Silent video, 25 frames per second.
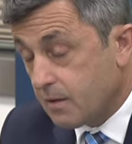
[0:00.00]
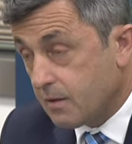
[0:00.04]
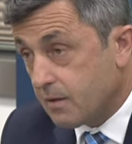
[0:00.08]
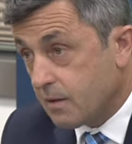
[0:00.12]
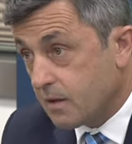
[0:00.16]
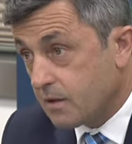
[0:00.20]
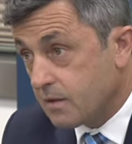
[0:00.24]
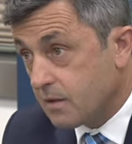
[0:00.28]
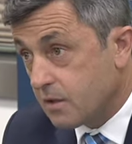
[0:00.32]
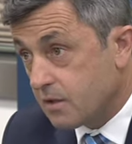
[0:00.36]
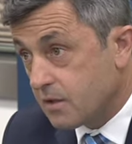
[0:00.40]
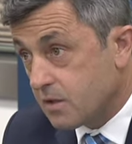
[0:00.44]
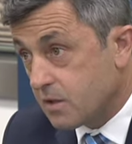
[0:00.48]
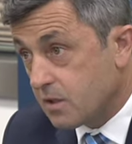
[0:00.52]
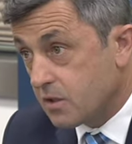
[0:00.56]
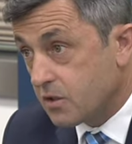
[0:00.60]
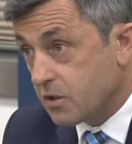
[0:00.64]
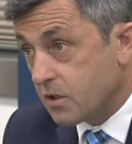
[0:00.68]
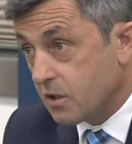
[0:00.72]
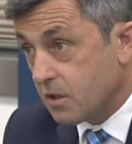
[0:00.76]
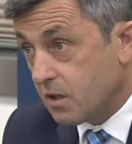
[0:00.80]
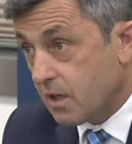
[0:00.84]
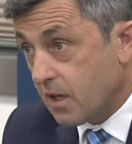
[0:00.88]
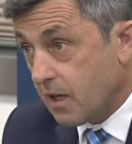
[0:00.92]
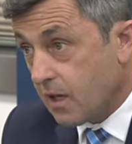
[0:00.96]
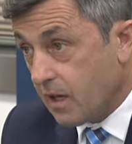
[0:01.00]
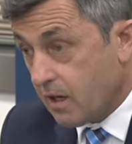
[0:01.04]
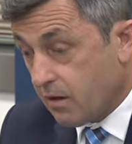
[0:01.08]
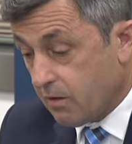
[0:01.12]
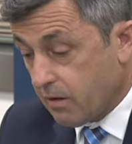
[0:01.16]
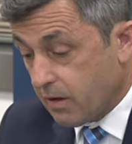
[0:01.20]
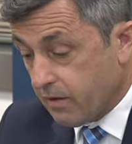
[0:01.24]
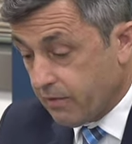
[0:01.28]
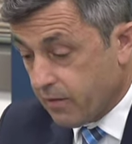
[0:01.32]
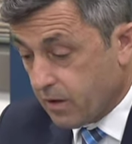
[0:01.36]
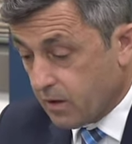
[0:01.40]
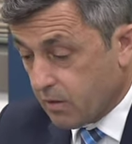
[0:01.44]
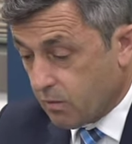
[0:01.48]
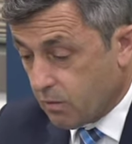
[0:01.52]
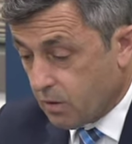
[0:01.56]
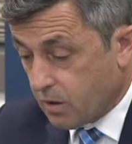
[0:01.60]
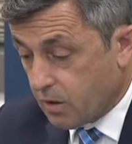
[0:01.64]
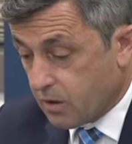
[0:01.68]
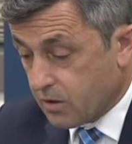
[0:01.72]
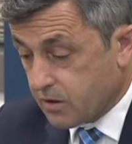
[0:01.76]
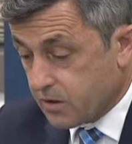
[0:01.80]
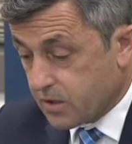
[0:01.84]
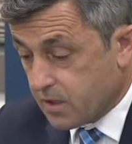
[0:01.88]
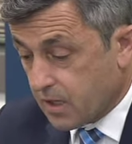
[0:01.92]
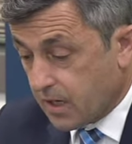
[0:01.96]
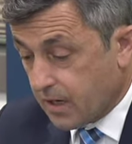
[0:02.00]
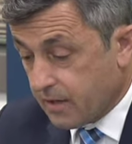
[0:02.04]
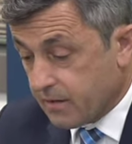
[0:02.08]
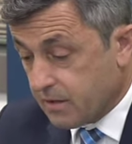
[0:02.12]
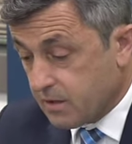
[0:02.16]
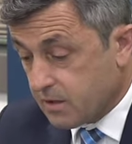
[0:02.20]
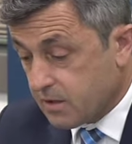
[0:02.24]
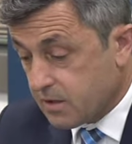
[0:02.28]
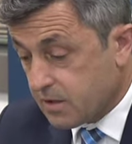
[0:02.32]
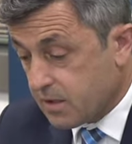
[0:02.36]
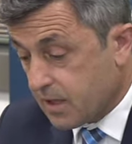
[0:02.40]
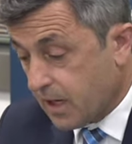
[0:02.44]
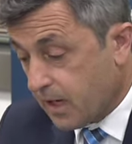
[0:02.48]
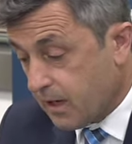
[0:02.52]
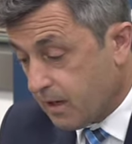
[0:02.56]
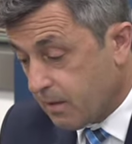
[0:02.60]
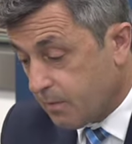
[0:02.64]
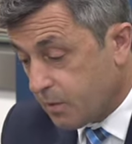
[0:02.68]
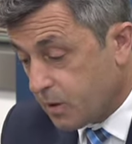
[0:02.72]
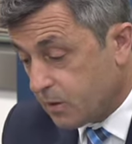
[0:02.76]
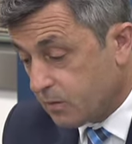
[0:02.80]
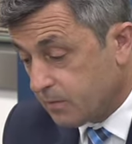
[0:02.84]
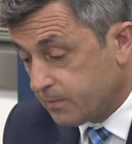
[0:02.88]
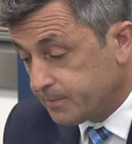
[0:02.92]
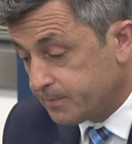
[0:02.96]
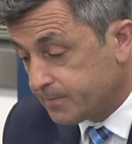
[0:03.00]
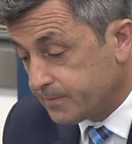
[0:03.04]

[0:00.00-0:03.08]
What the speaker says: The decision, however, was understandable